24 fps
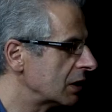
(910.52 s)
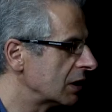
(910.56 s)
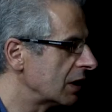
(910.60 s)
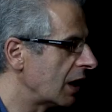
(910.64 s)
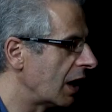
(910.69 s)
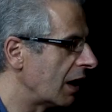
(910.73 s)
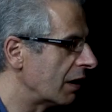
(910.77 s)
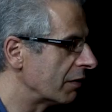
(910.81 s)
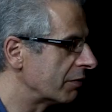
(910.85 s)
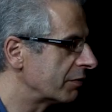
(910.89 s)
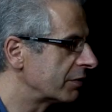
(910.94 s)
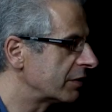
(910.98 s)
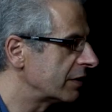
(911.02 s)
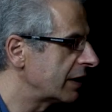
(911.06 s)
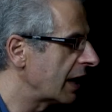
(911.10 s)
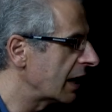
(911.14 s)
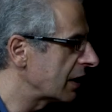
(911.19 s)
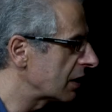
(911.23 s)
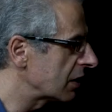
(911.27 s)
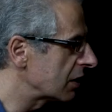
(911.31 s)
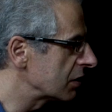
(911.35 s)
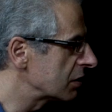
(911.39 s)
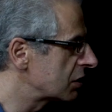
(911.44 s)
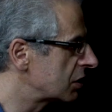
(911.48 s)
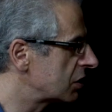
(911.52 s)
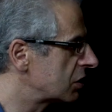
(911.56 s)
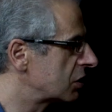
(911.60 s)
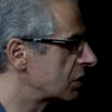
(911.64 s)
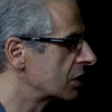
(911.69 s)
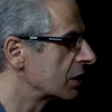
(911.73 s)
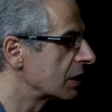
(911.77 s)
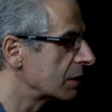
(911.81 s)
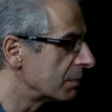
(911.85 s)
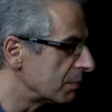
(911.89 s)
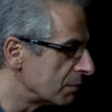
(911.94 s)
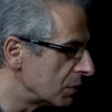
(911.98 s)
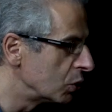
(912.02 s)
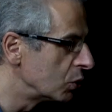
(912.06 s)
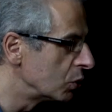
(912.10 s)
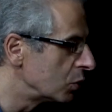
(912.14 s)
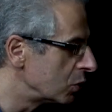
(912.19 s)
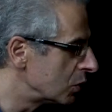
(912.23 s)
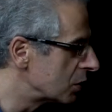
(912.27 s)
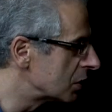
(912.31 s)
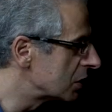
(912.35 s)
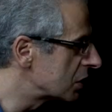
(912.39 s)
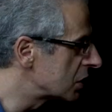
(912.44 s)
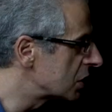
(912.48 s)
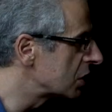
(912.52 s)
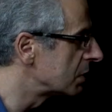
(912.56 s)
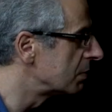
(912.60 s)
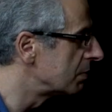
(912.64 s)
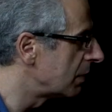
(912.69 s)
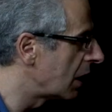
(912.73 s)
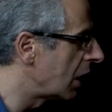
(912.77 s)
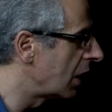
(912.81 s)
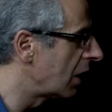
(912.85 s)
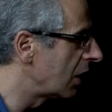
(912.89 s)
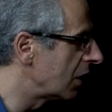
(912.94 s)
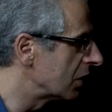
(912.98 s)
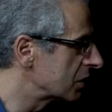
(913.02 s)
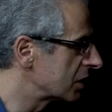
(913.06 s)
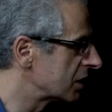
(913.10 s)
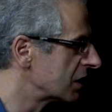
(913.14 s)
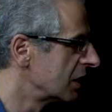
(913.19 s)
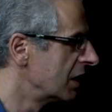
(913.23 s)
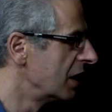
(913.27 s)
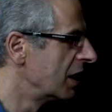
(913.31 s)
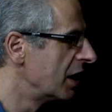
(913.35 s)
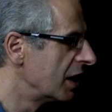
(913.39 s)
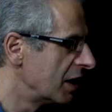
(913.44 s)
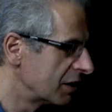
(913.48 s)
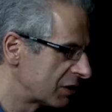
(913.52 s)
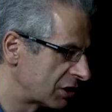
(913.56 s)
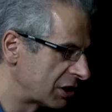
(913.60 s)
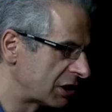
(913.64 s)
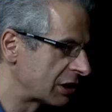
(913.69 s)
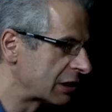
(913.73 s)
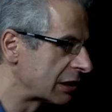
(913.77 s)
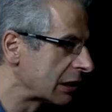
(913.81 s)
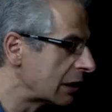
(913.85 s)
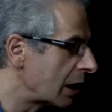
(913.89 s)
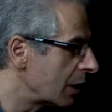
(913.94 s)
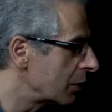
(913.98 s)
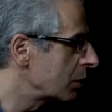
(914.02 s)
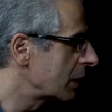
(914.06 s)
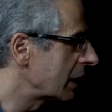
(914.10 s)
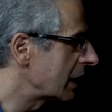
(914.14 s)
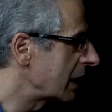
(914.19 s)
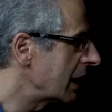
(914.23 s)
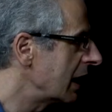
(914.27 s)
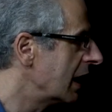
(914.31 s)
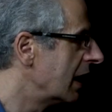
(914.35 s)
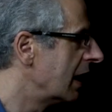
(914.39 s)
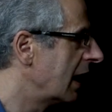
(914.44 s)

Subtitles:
enough to get us to the moon, to Mars, slowly.